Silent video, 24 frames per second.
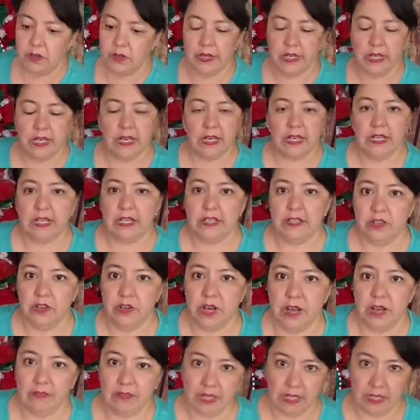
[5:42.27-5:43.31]
to cut and you
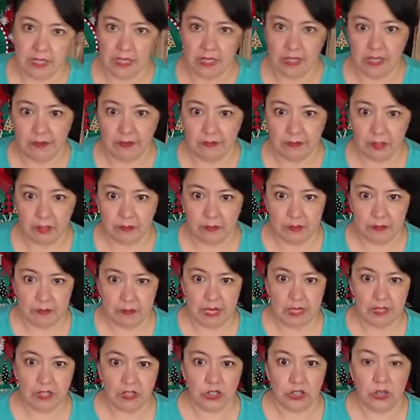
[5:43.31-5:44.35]
have any leftover
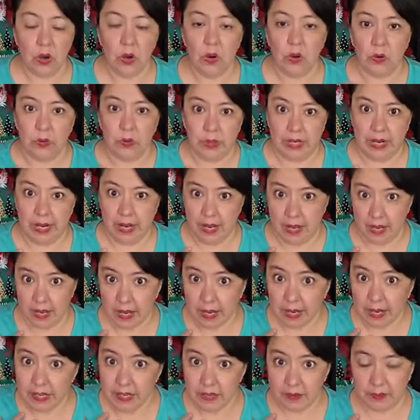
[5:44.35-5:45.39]
mesh, what
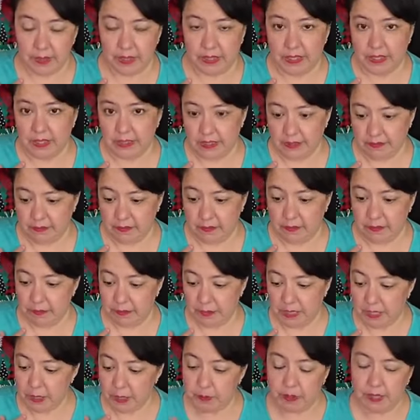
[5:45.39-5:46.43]
I do with that leftover
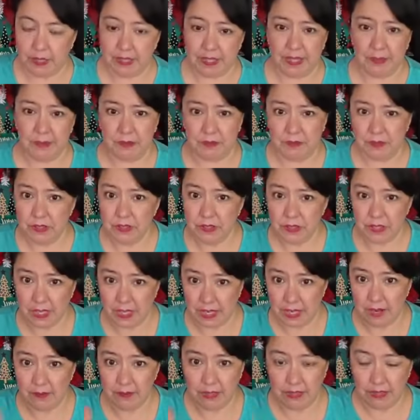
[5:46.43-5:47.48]
mesh, because I refuse to
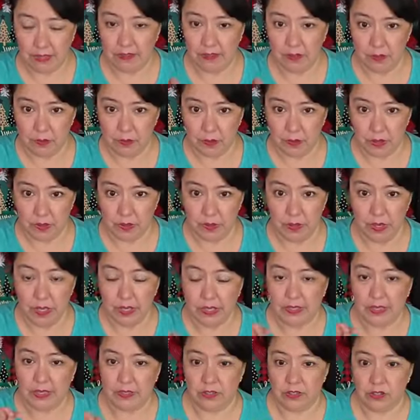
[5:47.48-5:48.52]
have a little roll
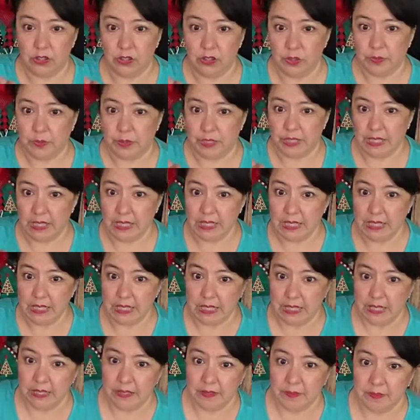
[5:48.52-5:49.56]
that's super
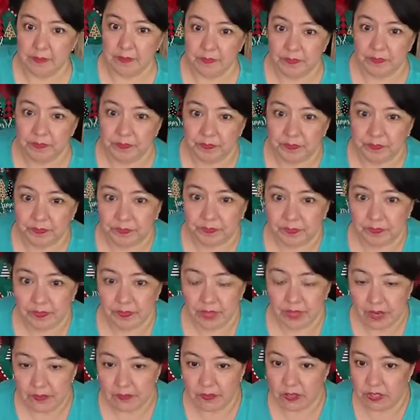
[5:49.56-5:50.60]
tiny.
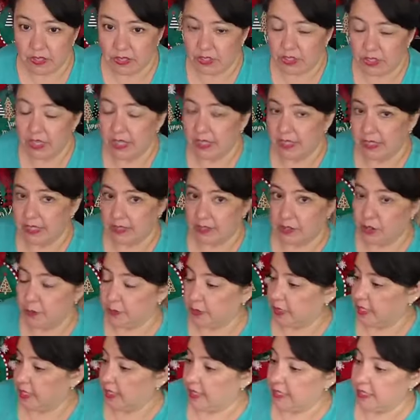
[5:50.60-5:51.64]
Of course, that's
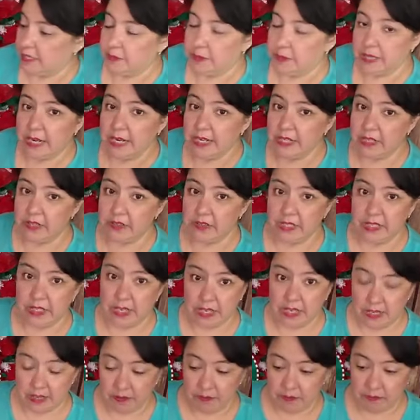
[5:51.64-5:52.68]
super tiny. What I do is
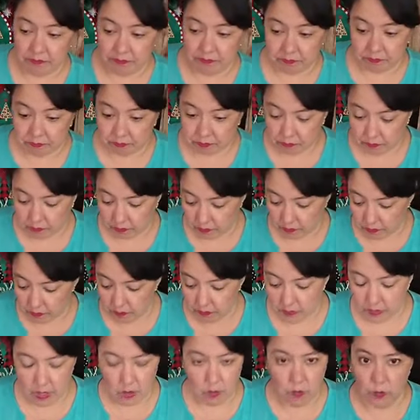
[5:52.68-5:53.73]

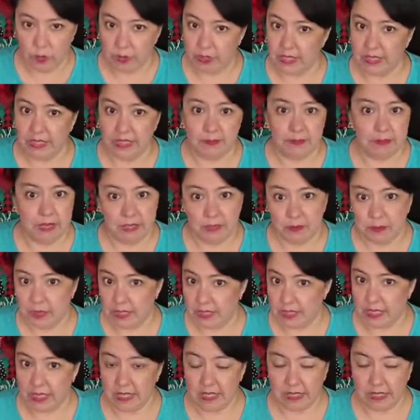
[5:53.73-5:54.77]
what doesn't matter what
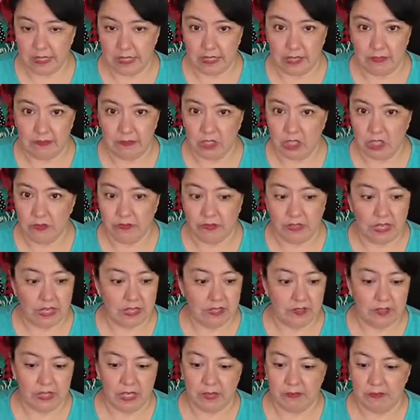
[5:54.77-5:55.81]
size is left over. I
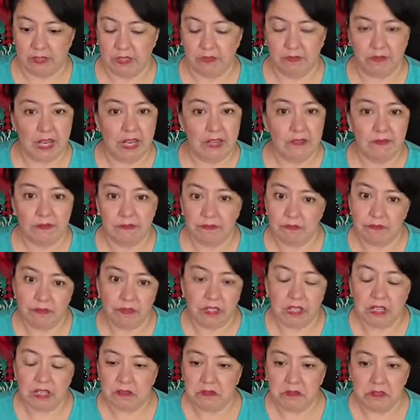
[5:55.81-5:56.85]
don't care if it's 5,
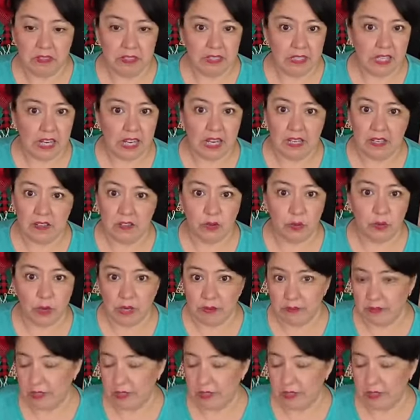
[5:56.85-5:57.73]
10, 12